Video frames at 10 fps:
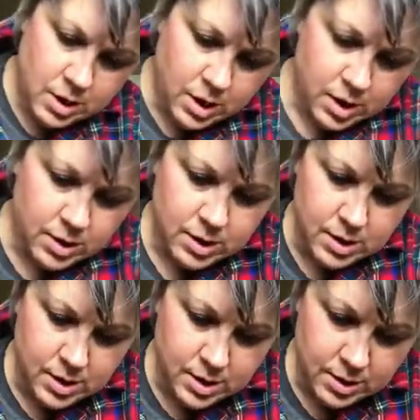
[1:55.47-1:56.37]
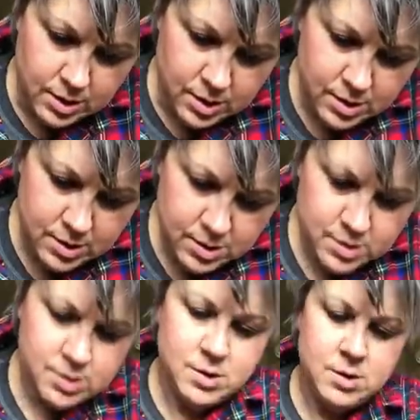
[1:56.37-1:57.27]
And
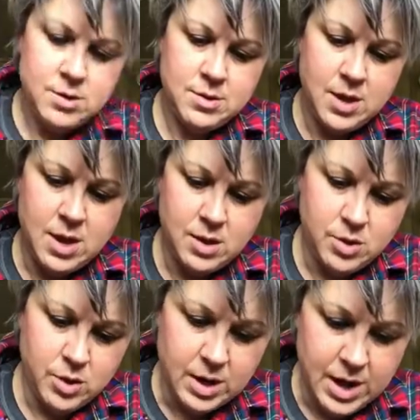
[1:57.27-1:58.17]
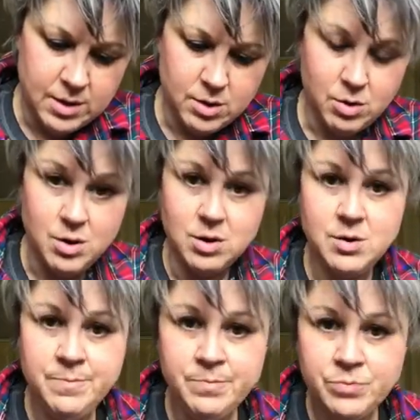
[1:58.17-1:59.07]
then you can add it on.
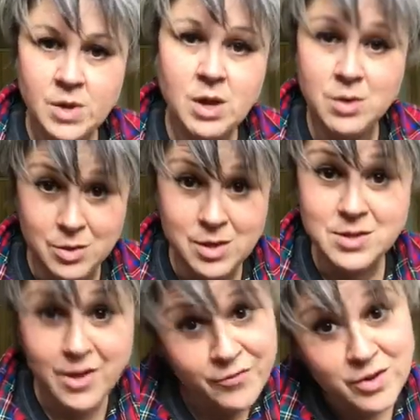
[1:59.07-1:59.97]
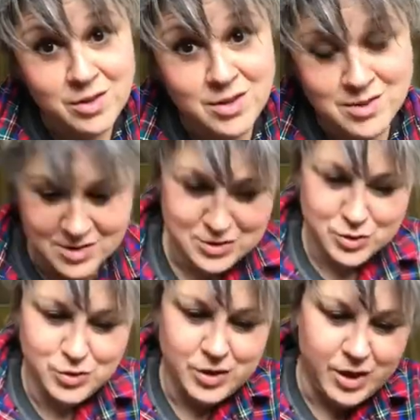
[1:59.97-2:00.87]
Now that definitely doesn't
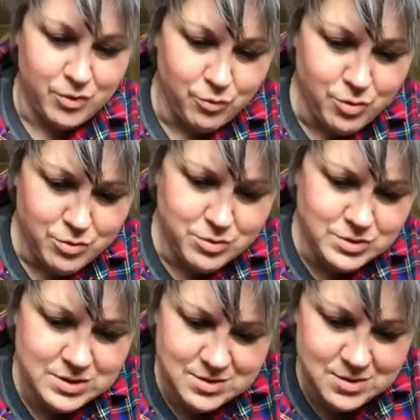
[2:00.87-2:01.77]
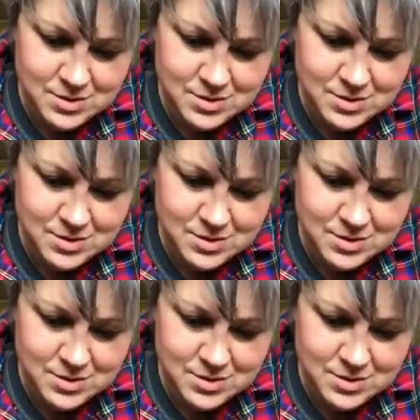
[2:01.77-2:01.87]
look like a root,